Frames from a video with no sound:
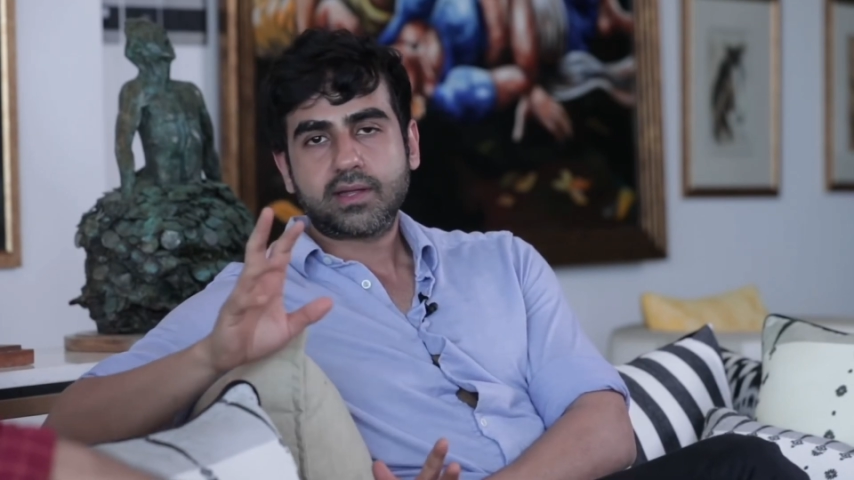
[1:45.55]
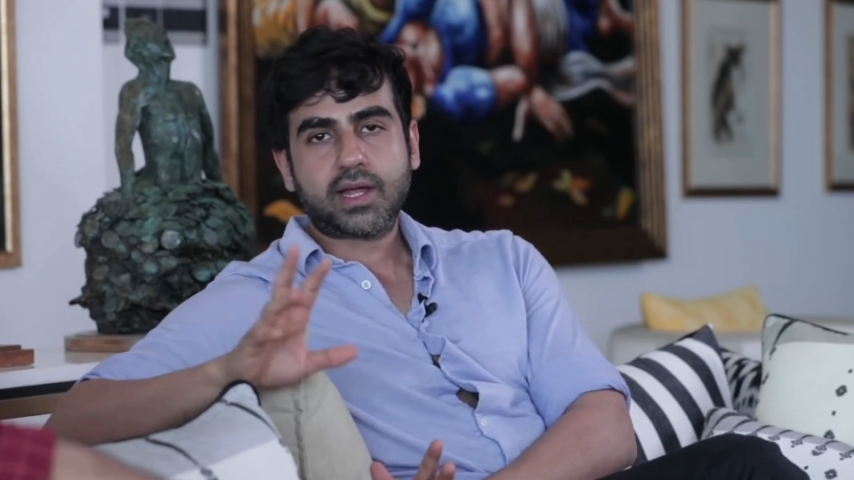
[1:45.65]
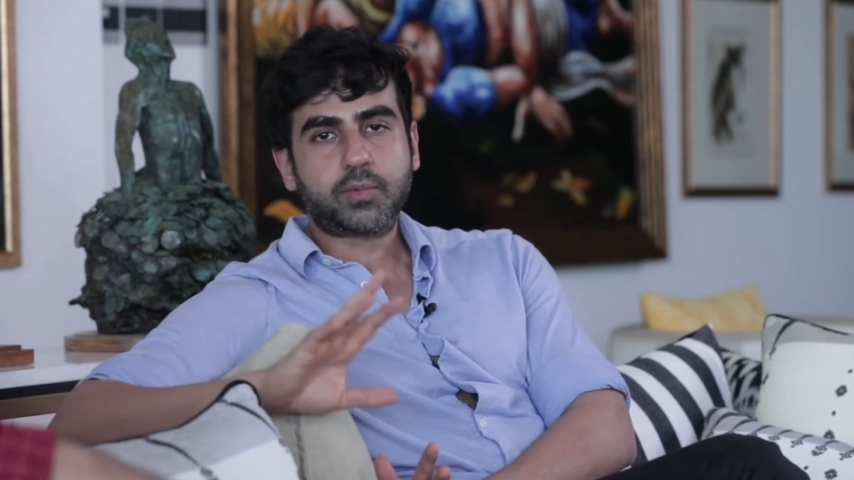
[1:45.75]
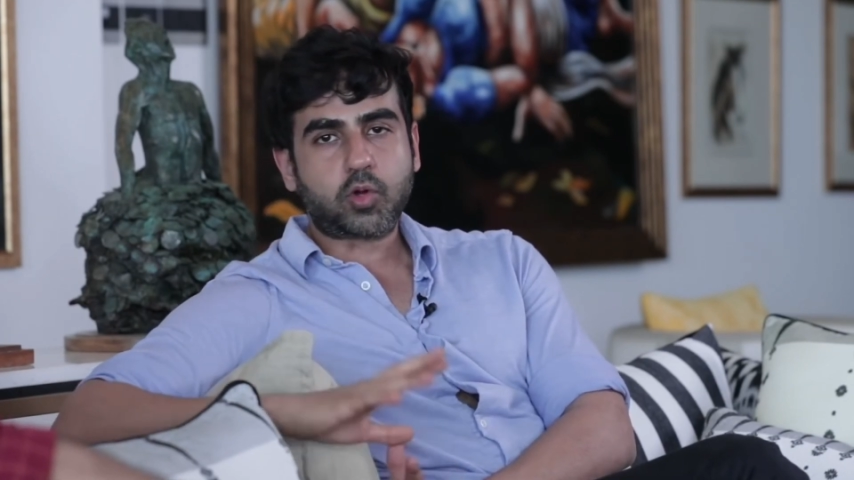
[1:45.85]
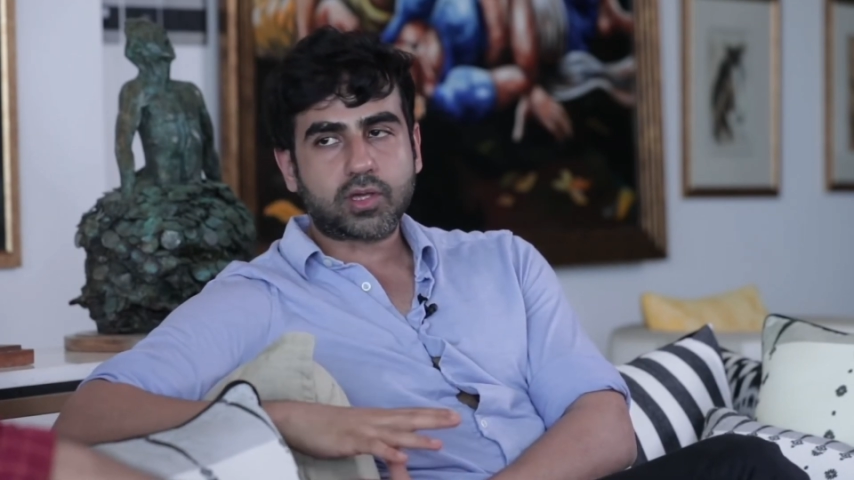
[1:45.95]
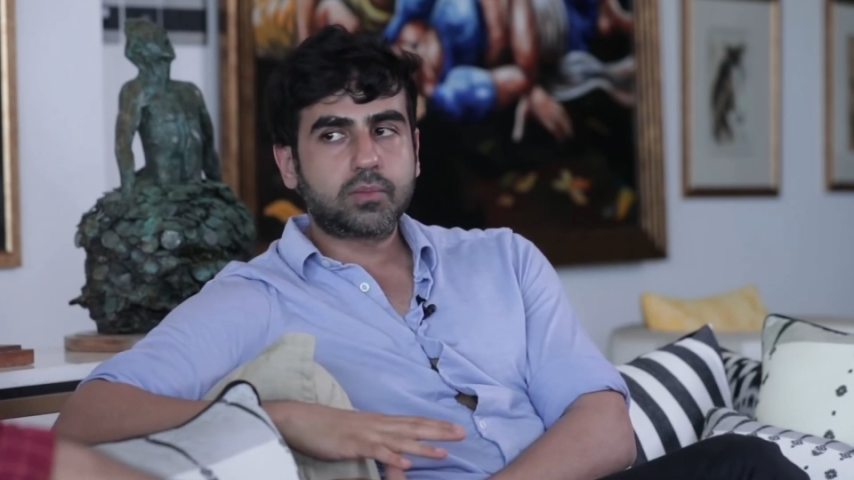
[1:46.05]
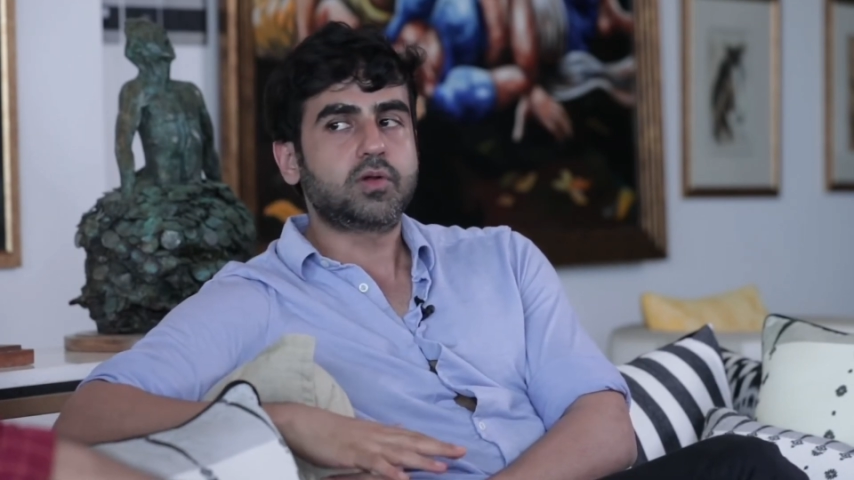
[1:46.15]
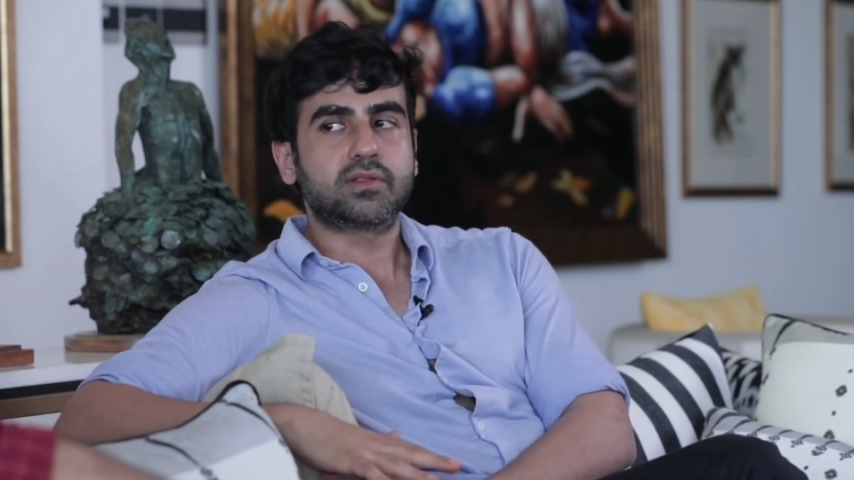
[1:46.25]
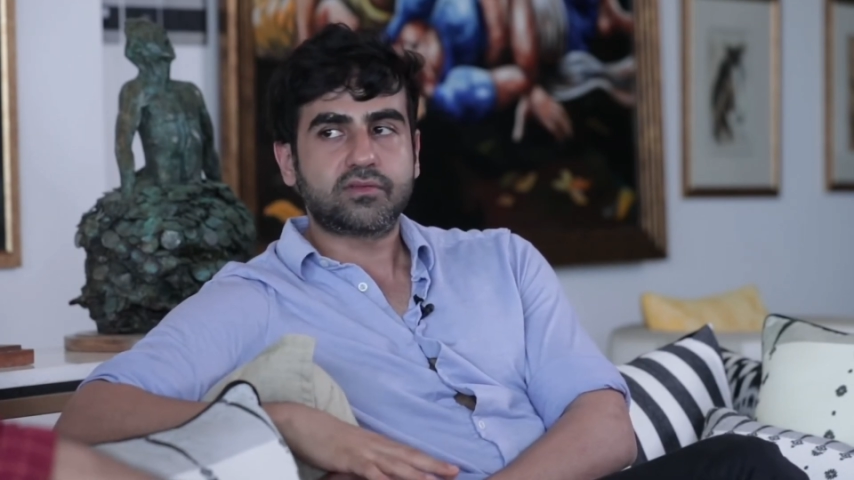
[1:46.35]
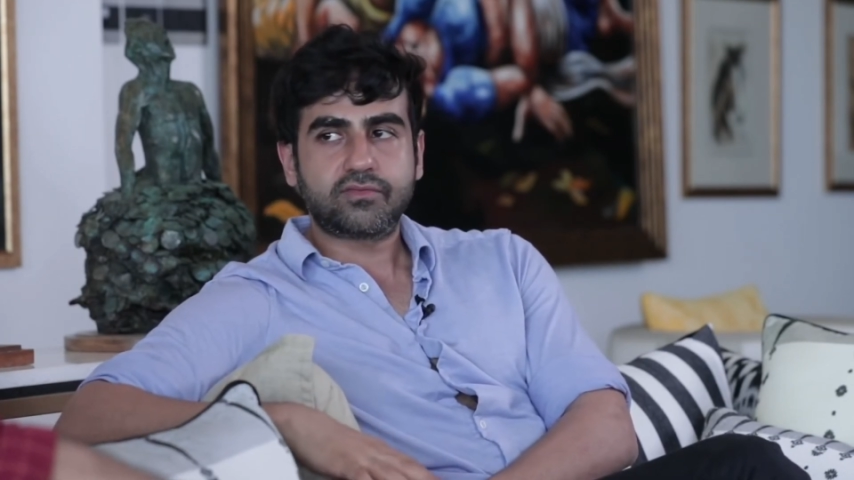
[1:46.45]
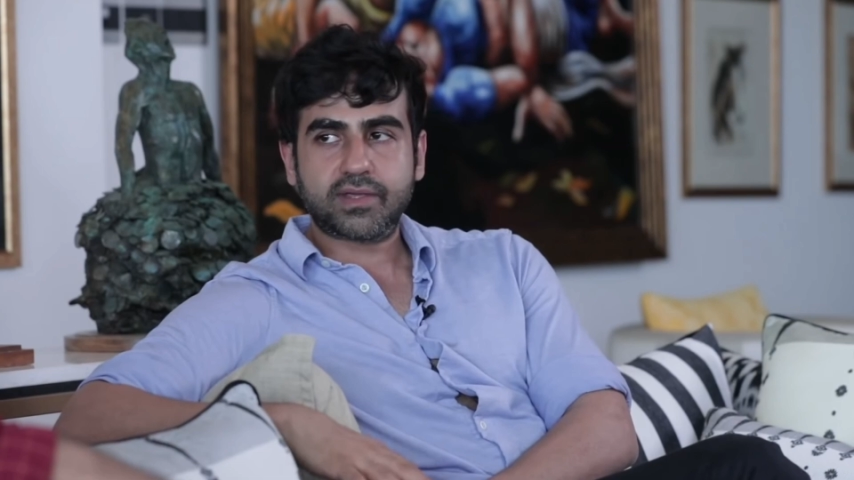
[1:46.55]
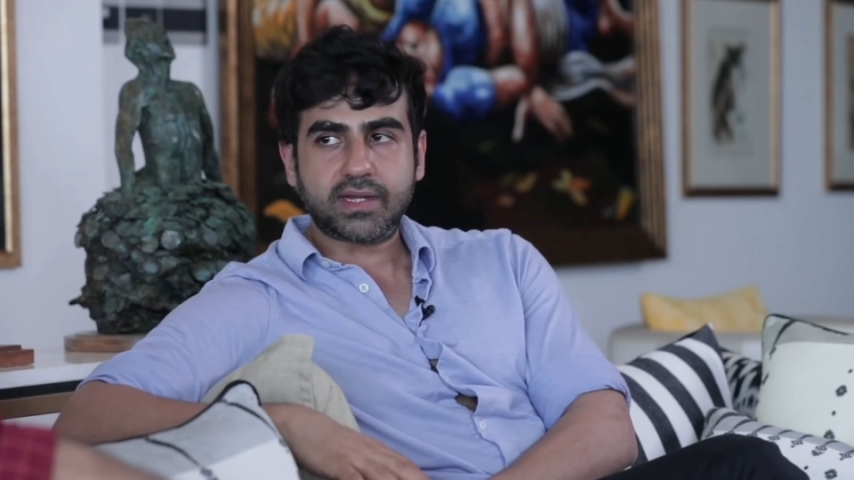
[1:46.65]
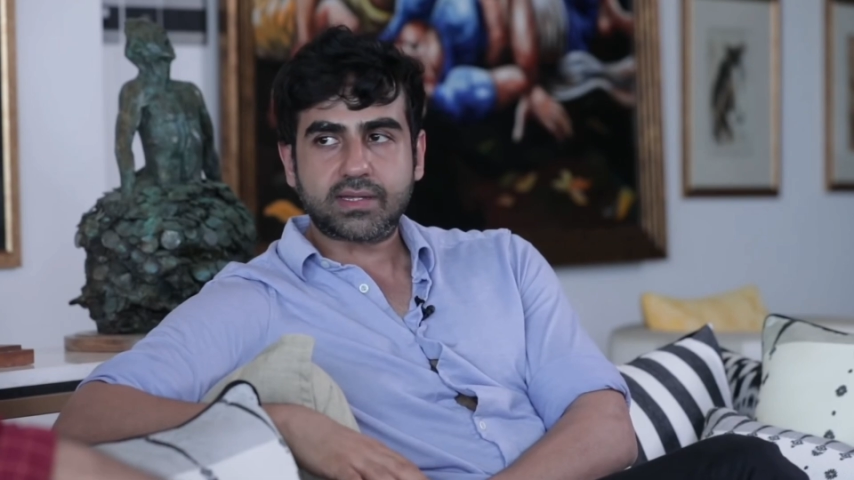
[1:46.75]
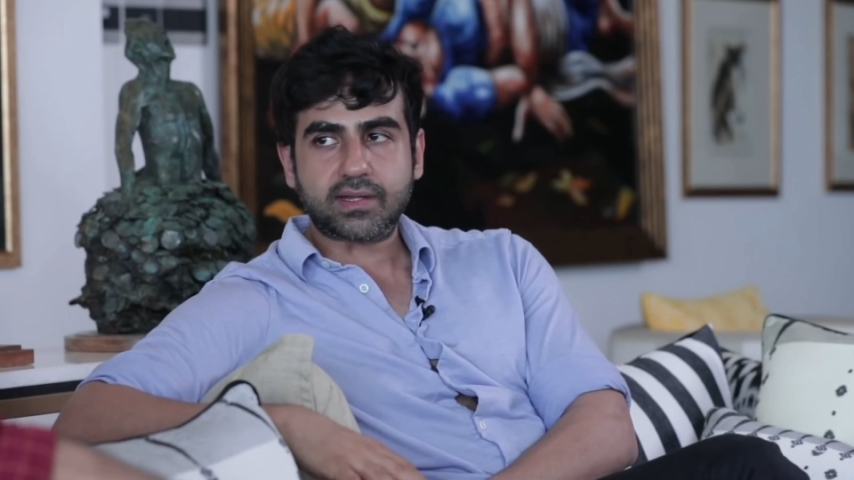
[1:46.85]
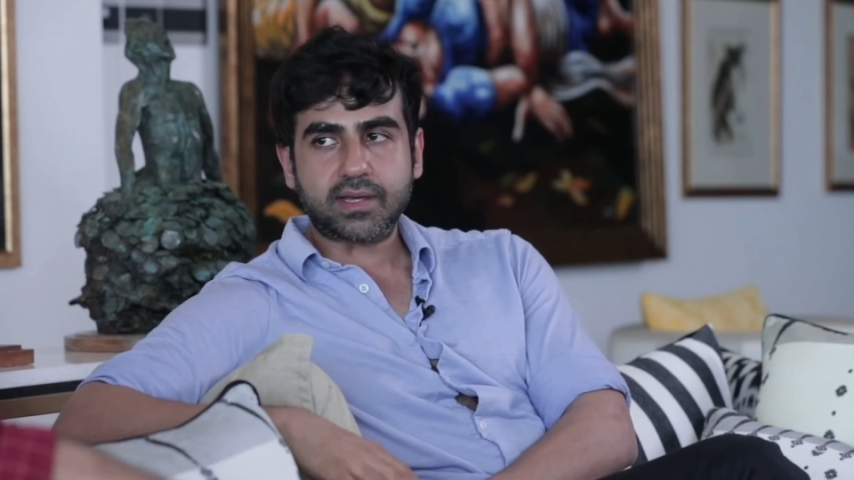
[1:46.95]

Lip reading: I'm talking about the fiat